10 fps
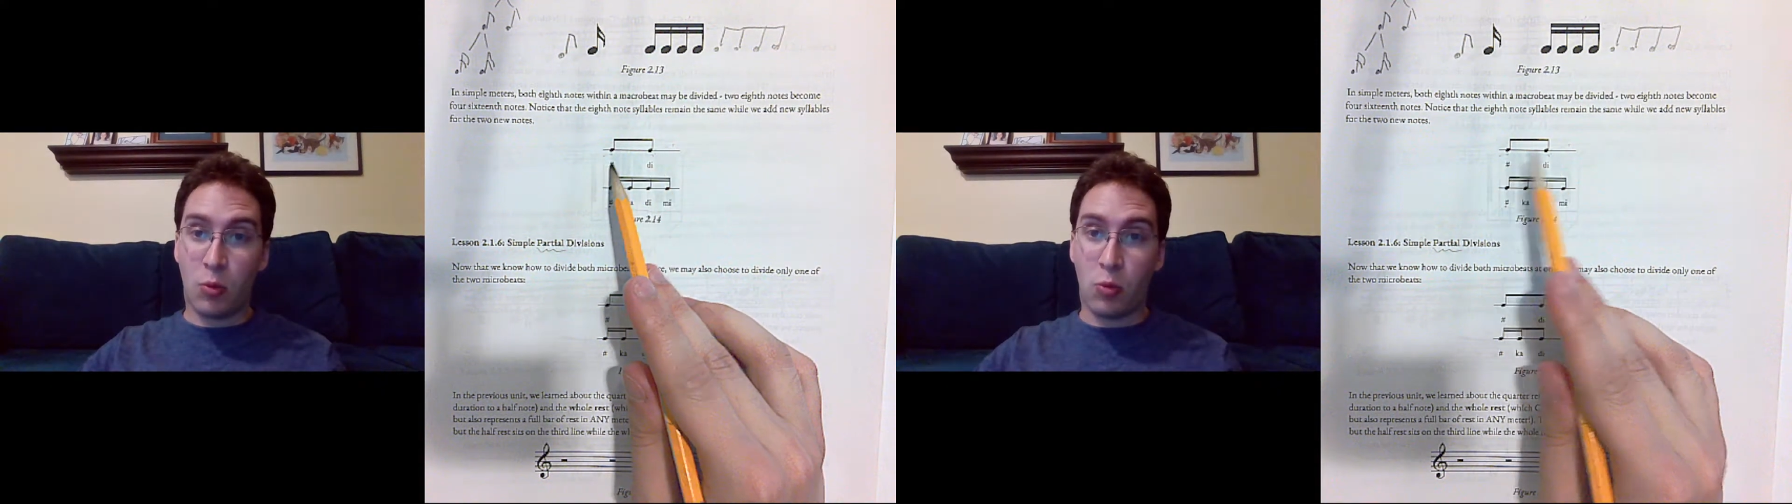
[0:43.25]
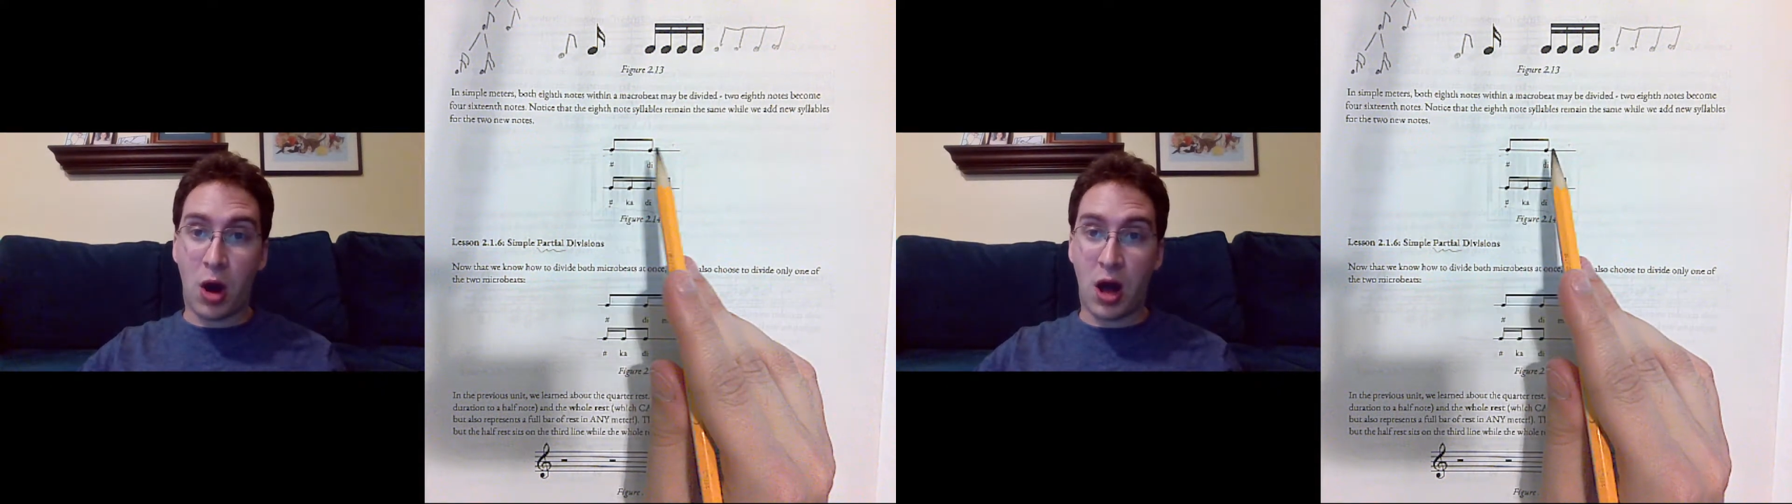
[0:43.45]

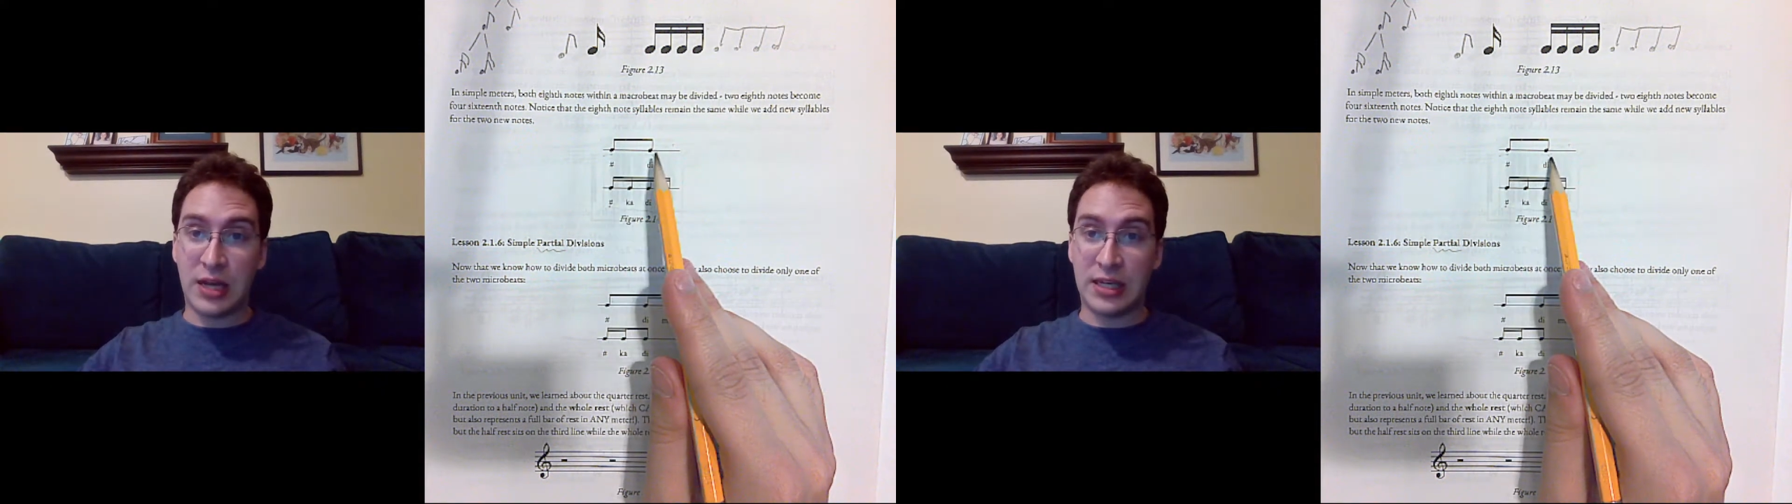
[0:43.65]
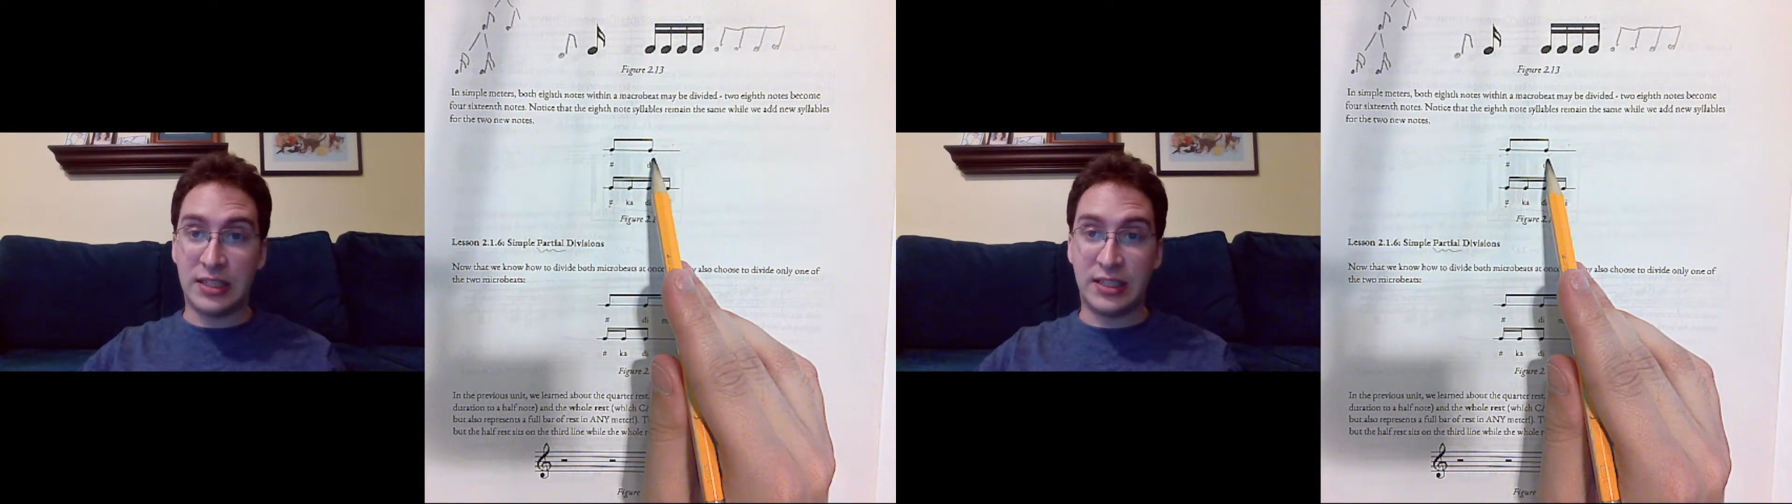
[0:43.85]

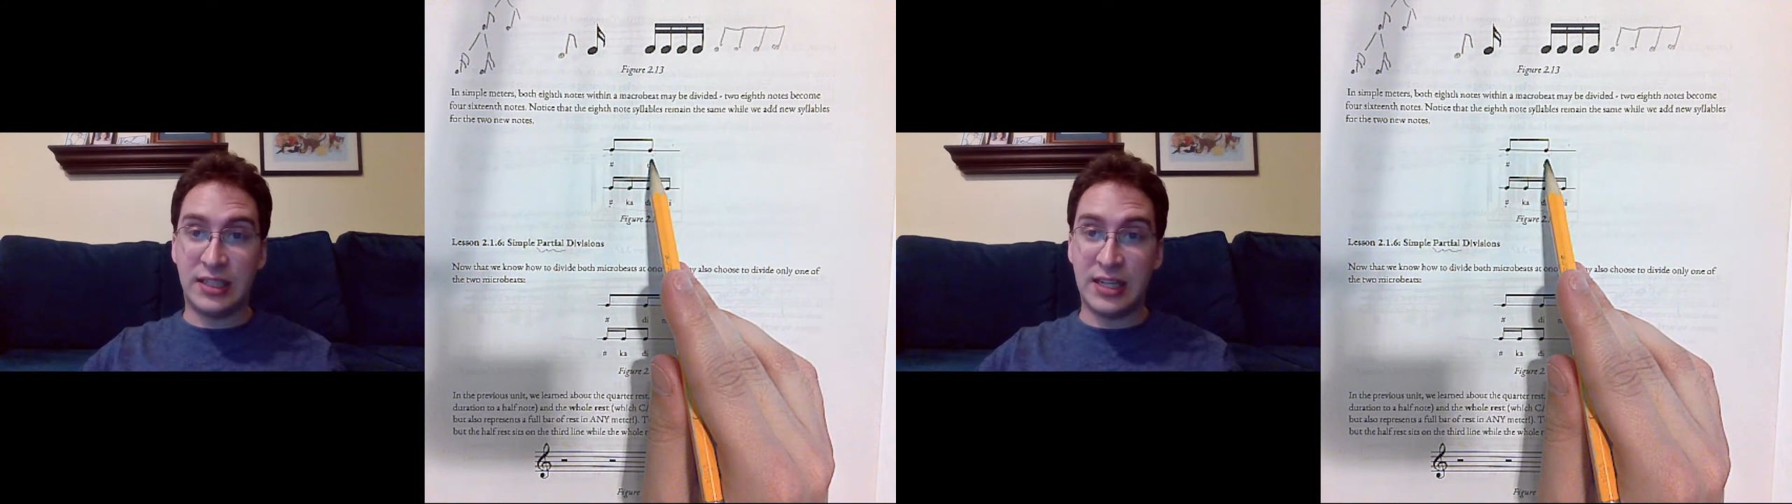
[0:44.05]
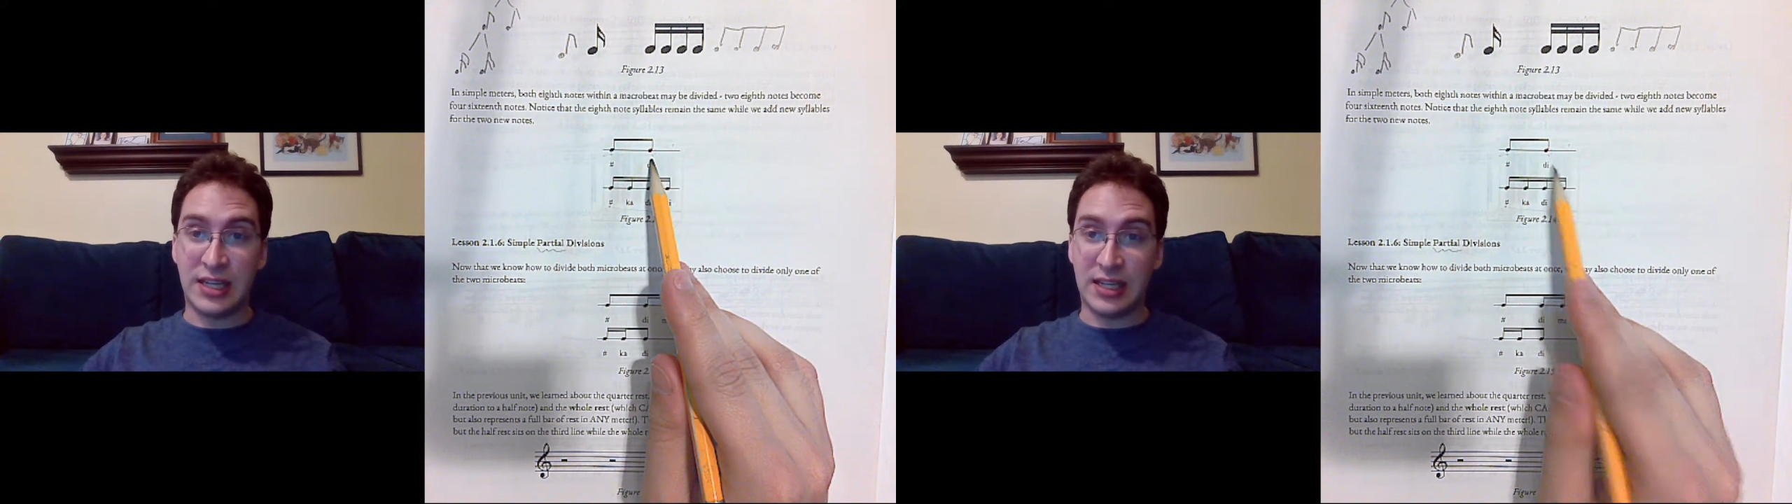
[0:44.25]

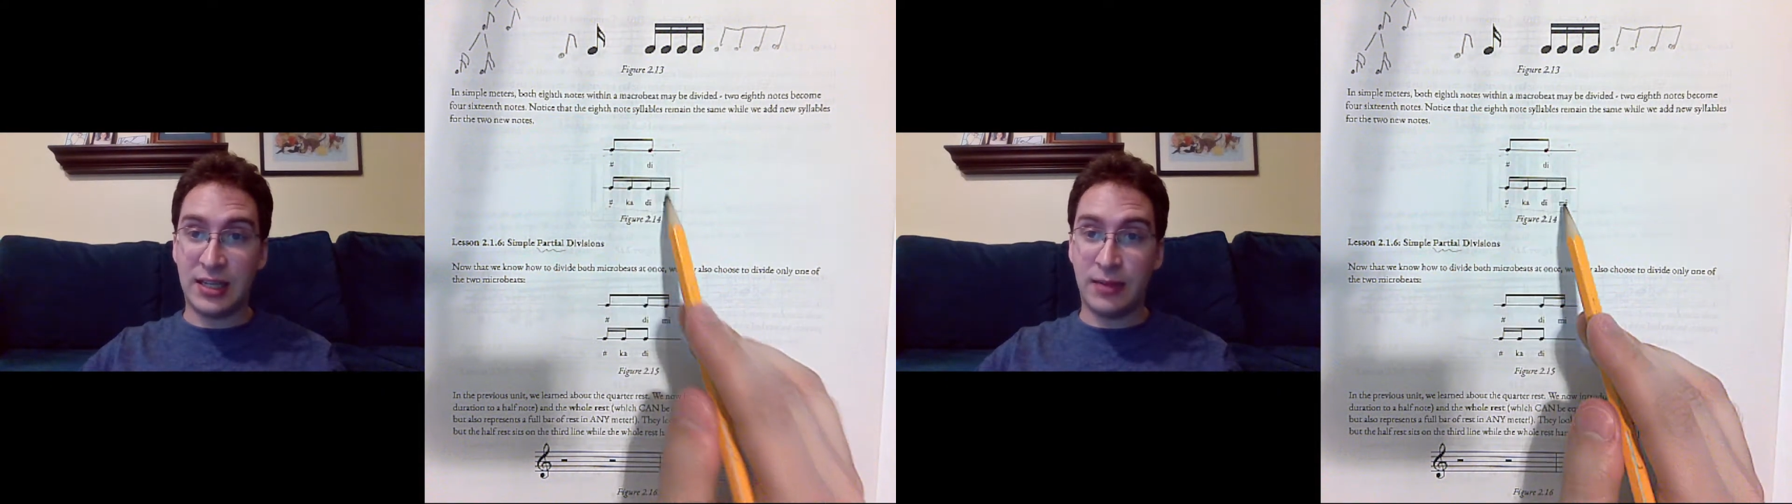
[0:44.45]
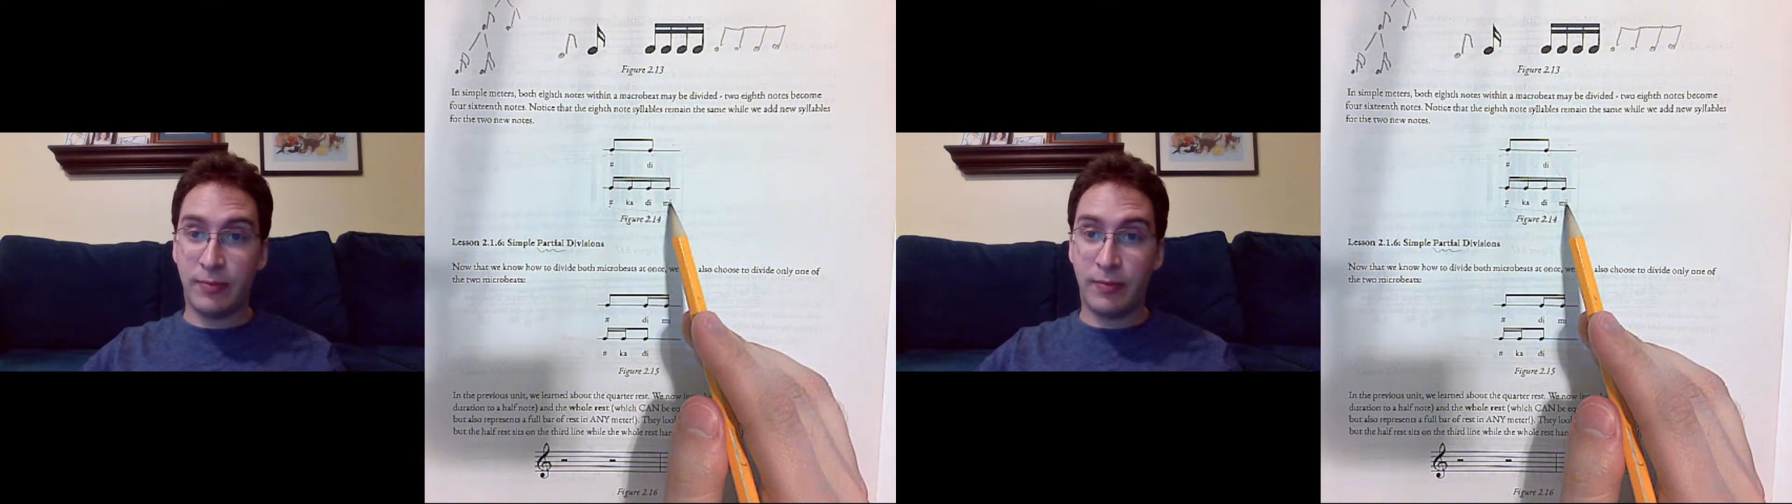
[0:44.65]
1D.